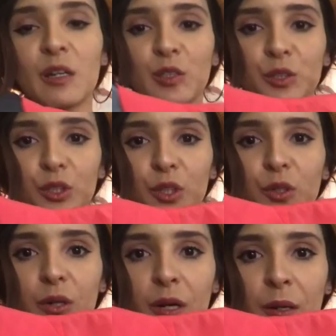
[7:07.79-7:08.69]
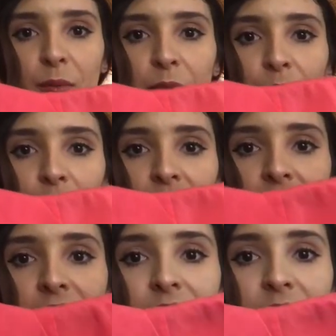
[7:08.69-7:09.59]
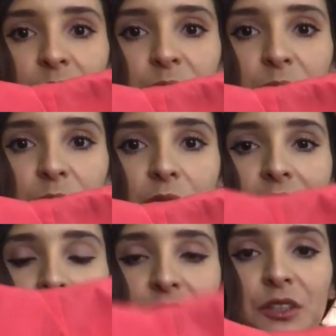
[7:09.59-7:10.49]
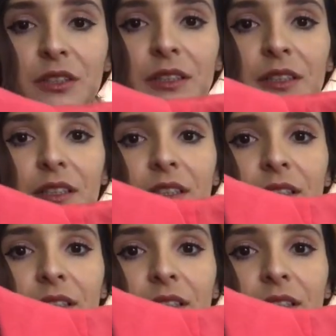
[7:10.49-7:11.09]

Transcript: So um, what I ended up, I actually